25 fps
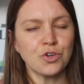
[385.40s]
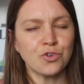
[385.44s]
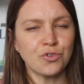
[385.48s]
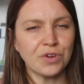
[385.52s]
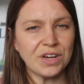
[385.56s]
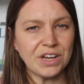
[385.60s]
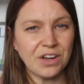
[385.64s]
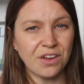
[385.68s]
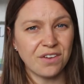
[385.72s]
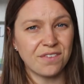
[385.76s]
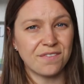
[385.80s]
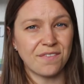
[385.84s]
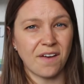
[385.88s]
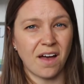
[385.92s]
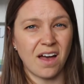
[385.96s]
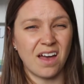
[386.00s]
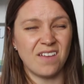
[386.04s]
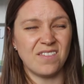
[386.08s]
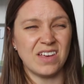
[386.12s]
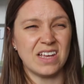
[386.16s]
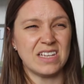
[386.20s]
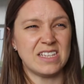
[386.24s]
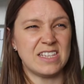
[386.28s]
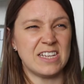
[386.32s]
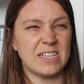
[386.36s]
Green
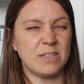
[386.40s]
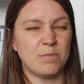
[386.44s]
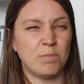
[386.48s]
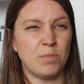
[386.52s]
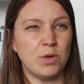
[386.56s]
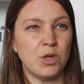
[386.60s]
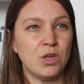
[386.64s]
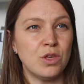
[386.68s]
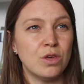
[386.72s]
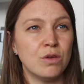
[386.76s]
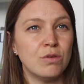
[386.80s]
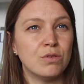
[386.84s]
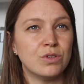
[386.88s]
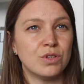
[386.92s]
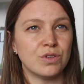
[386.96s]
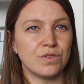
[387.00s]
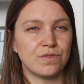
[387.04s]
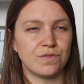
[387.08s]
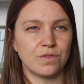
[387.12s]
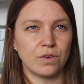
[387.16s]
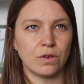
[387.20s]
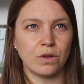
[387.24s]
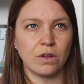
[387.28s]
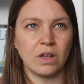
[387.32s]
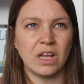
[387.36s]
05 is this
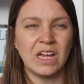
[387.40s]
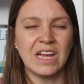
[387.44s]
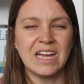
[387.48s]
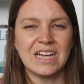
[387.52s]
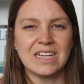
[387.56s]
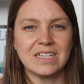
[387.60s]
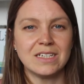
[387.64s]
beautiful,